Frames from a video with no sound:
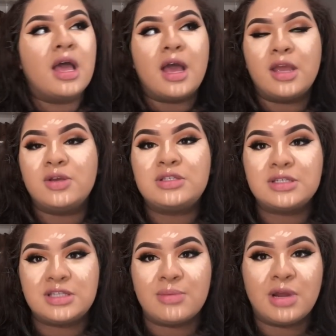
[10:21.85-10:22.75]
I used to
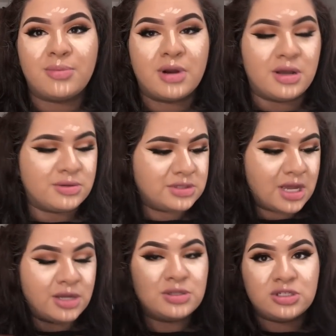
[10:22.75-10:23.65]
set my brows.
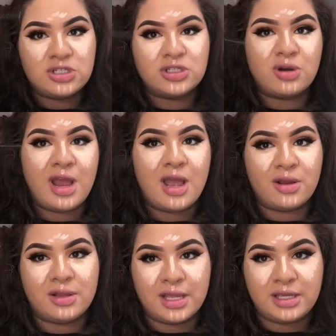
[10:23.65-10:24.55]
I used to just
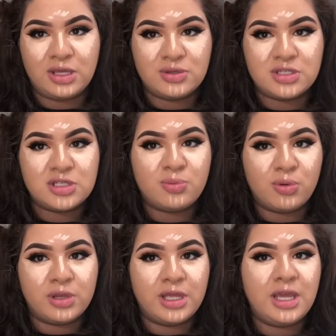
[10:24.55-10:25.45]
use a
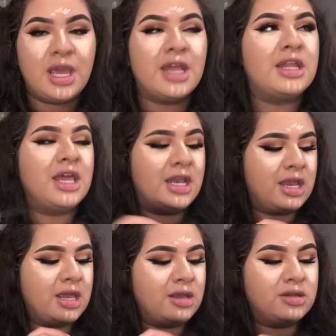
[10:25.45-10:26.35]
spoolie and then
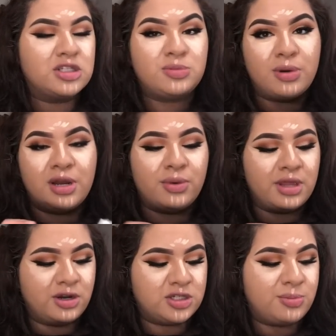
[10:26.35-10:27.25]
spray it with
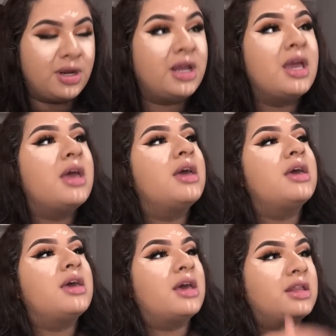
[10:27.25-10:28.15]
hairspray
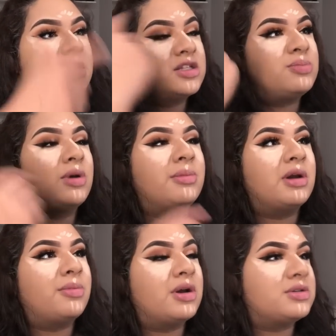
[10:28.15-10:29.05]
and then spray
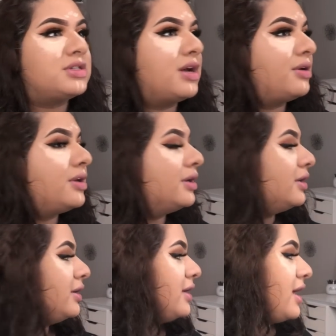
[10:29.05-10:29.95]
my brows down.
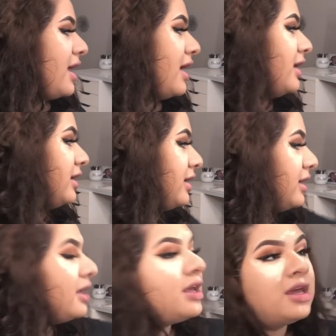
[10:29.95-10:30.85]
And
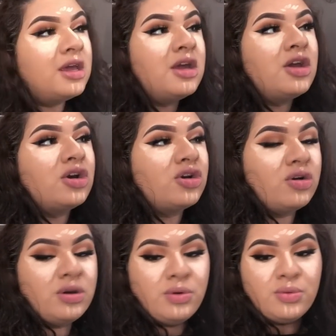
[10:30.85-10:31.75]

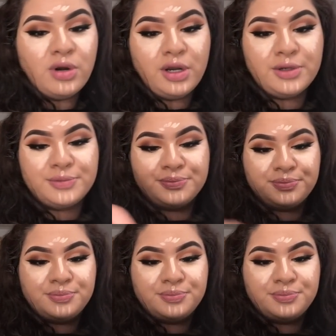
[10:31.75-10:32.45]
girl, it would work.